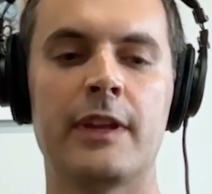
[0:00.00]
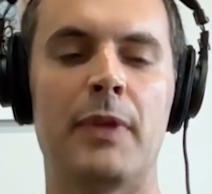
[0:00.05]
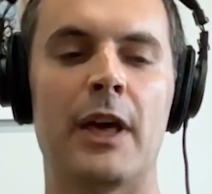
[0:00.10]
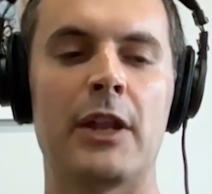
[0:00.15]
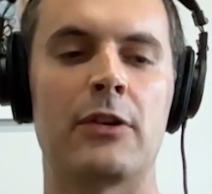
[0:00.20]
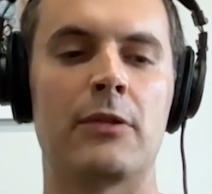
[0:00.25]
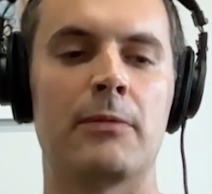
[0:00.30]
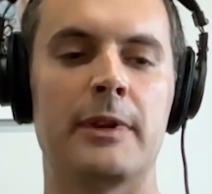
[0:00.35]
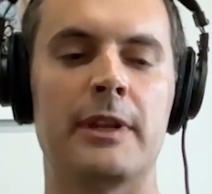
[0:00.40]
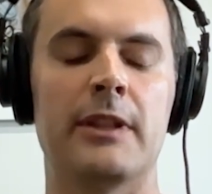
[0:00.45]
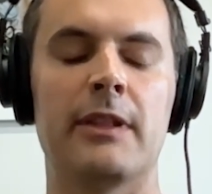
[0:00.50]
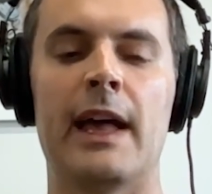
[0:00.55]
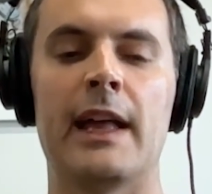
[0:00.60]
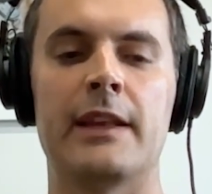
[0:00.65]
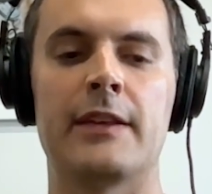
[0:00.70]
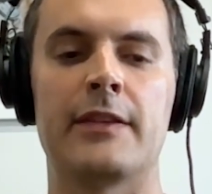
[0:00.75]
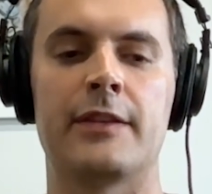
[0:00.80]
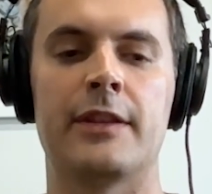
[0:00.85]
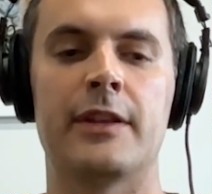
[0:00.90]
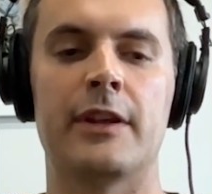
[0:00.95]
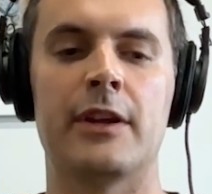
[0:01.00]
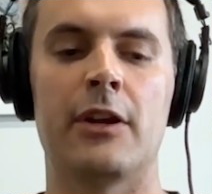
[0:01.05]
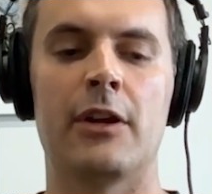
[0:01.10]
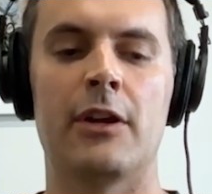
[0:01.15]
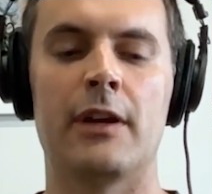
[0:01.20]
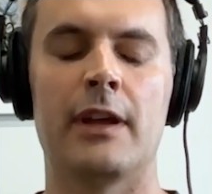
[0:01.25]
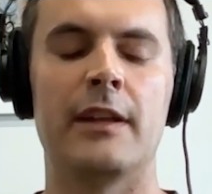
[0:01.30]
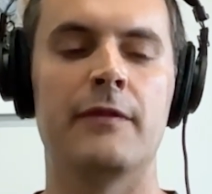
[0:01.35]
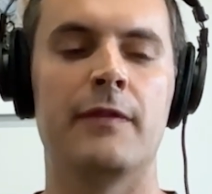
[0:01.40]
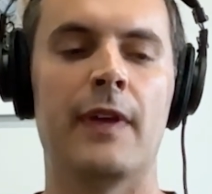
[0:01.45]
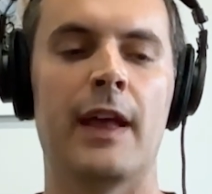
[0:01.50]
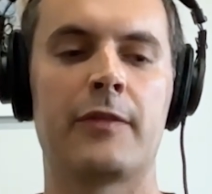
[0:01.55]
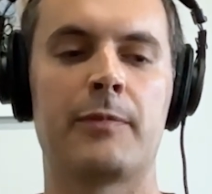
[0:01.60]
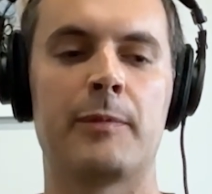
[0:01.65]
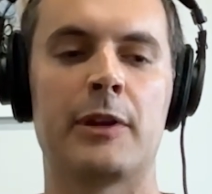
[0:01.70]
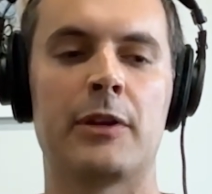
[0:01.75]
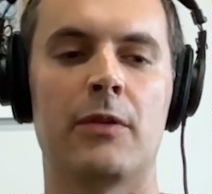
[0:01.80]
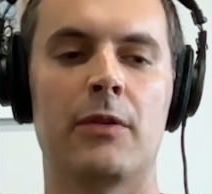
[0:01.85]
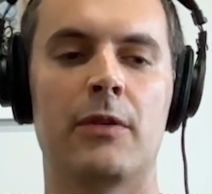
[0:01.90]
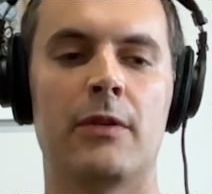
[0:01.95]
better realize their
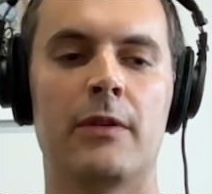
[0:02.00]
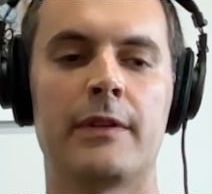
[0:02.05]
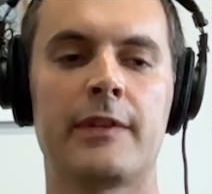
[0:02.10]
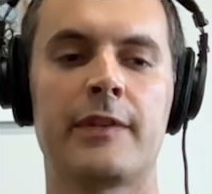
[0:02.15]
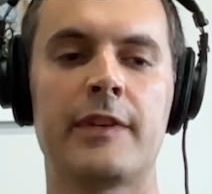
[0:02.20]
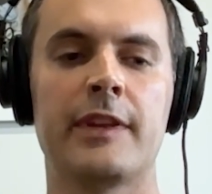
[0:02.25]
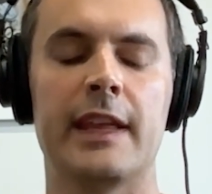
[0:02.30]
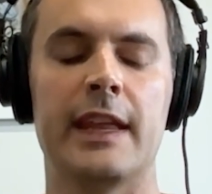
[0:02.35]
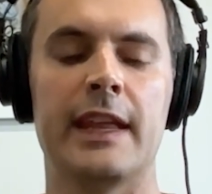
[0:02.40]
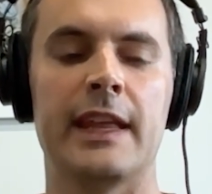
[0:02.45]
investment goals.